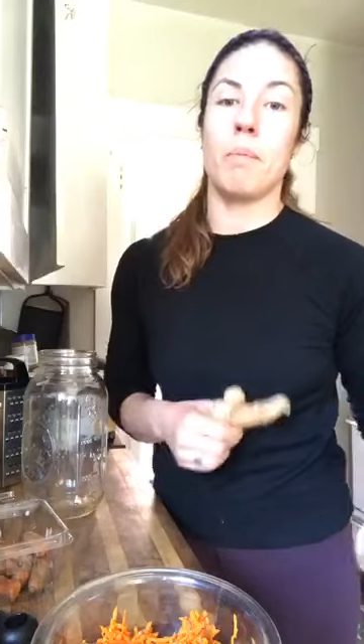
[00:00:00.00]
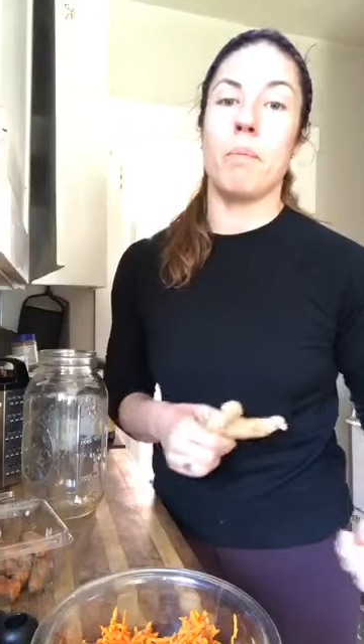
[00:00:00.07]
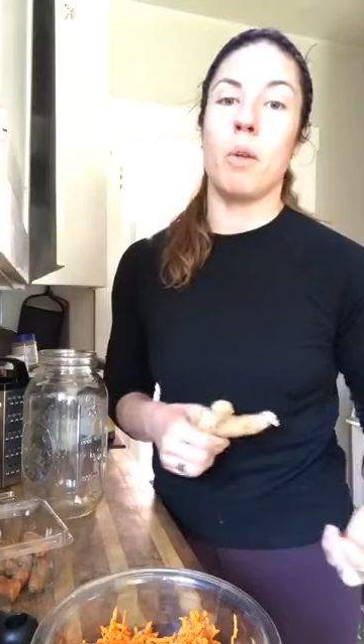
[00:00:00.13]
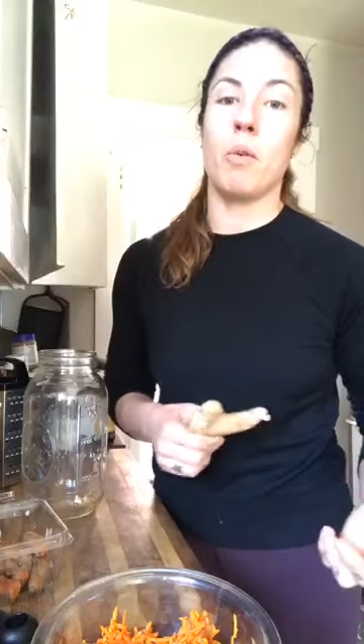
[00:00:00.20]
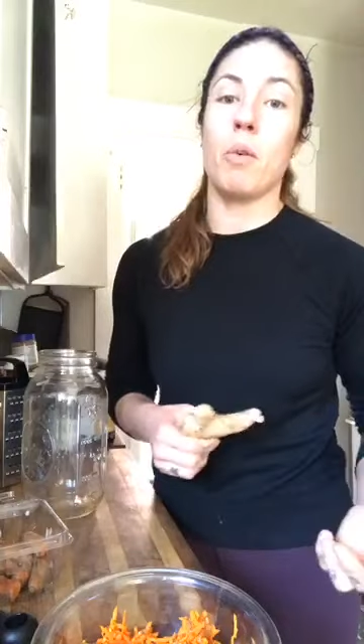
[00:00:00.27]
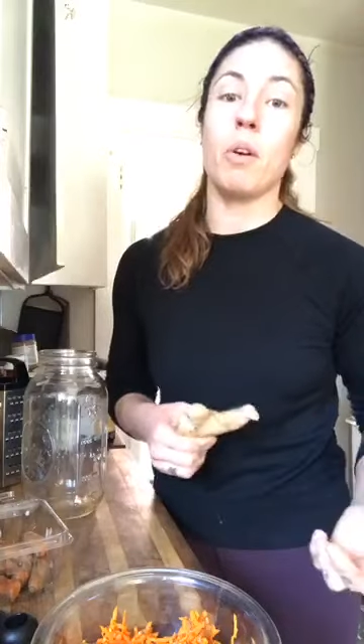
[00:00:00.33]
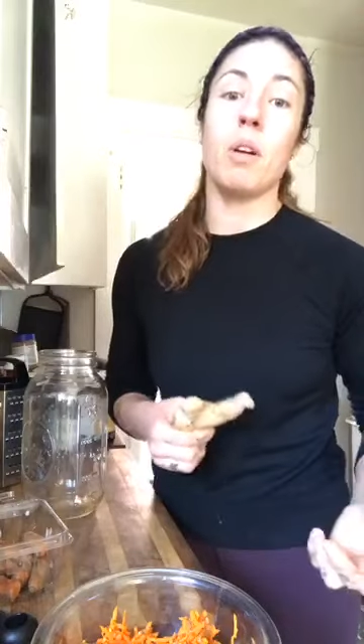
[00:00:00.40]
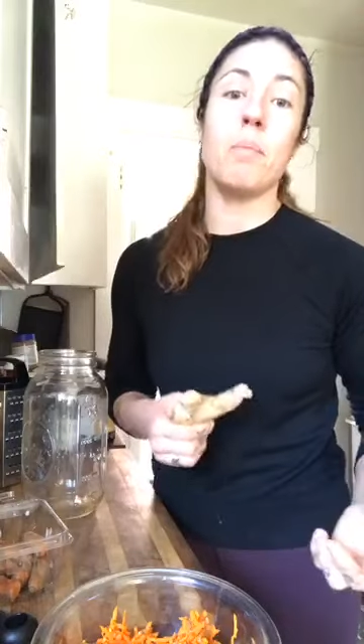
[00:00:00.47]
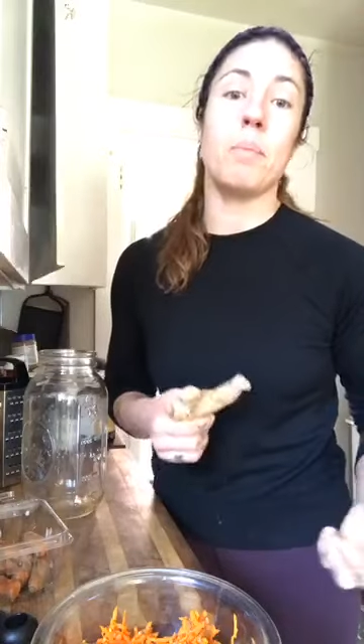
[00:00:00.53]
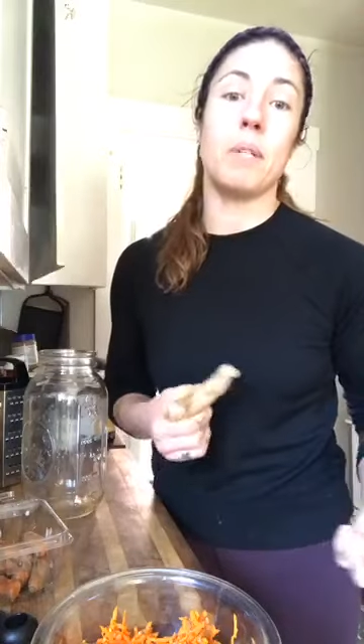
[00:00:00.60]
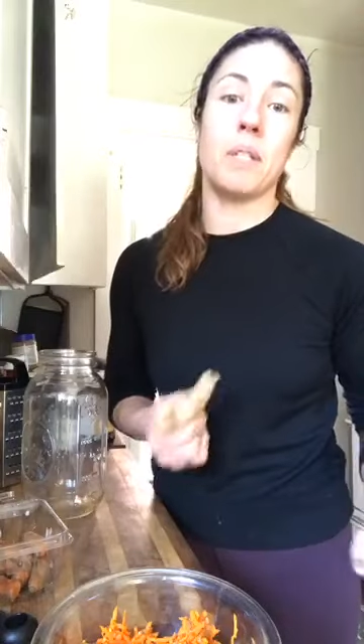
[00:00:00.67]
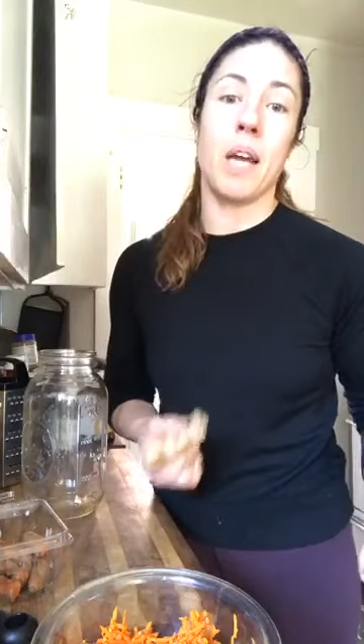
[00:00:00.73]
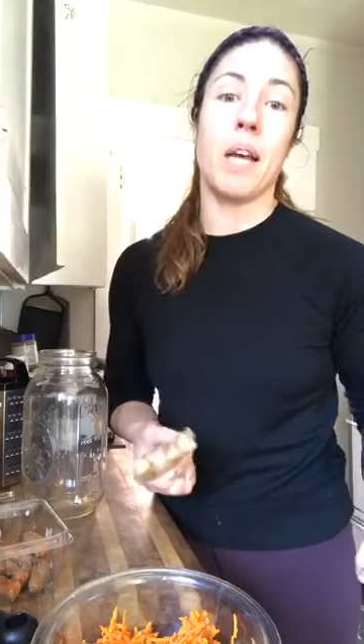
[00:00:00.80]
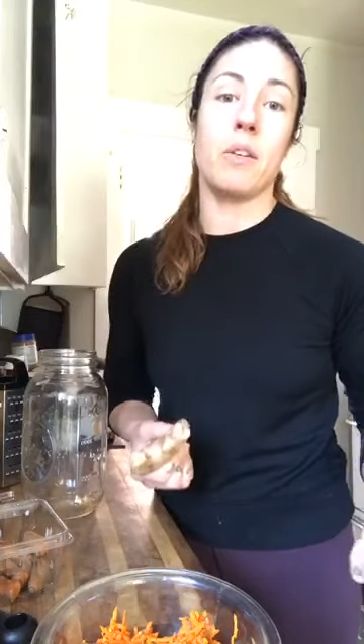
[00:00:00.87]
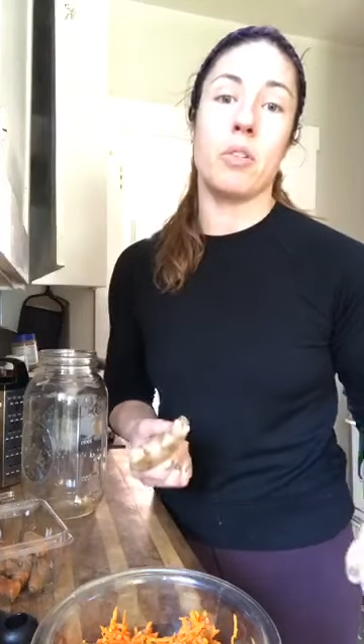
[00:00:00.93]
you could
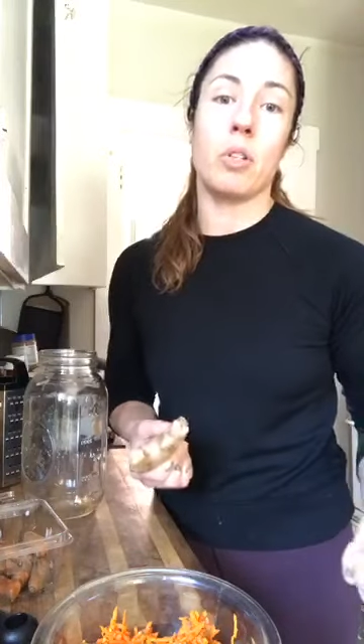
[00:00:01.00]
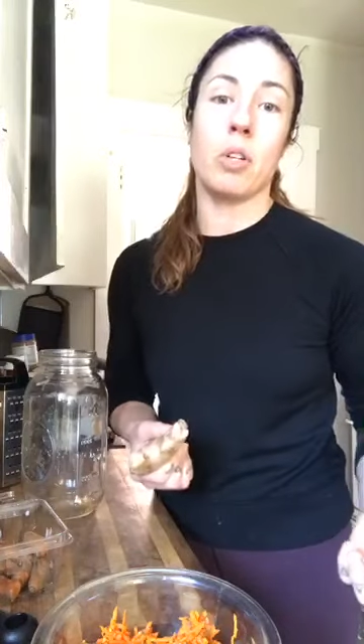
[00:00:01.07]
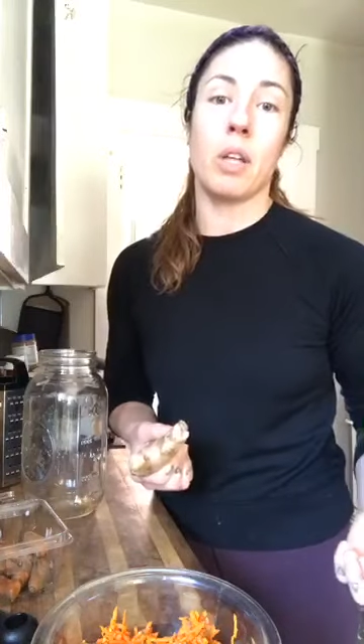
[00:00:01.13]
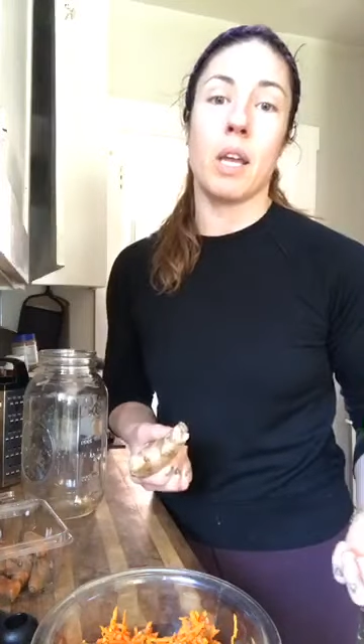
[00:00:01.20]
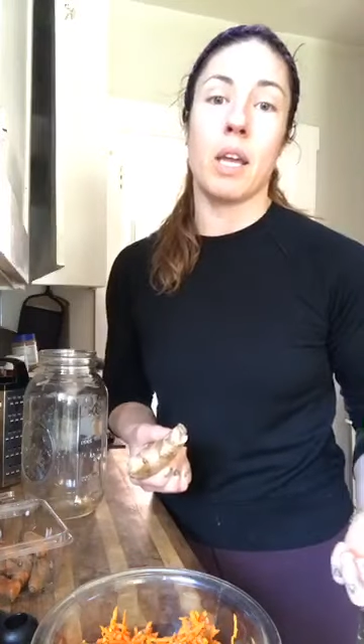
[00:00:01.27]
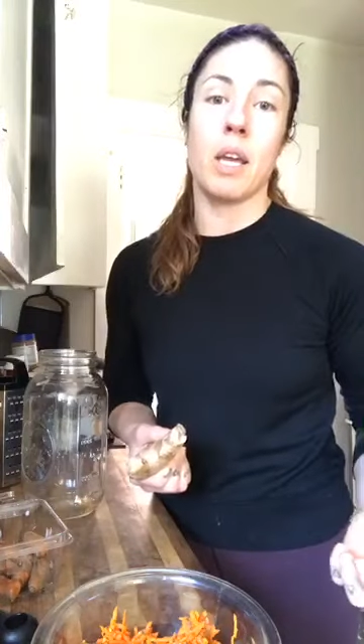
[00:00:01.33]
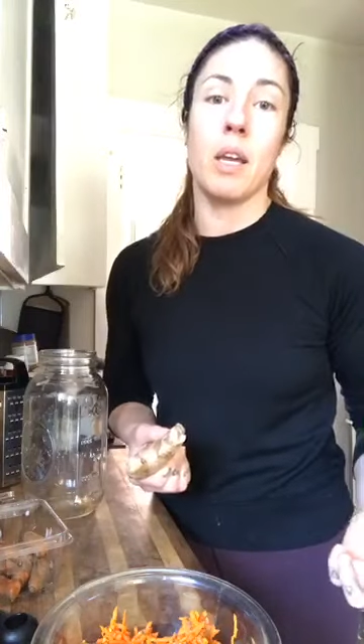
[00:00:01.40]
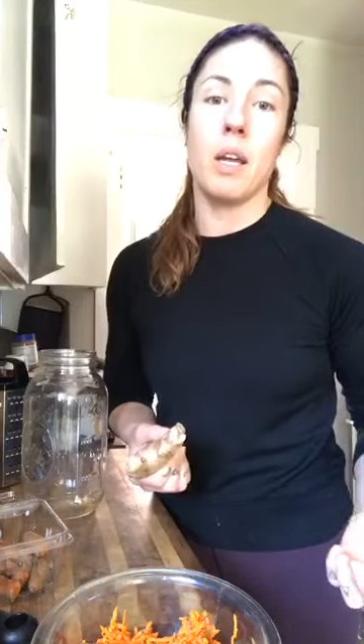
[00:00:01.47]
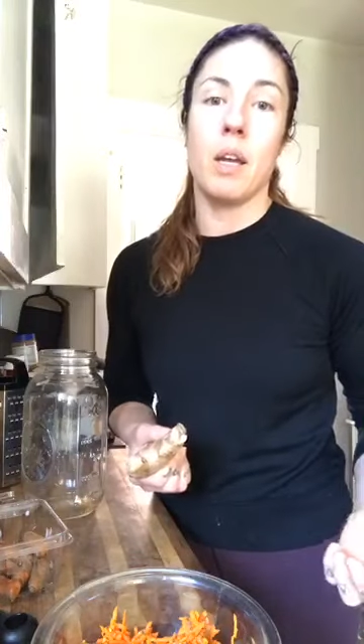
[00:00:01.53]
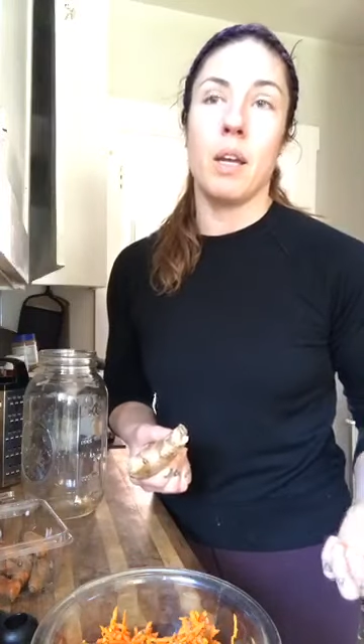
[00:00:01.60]
potentially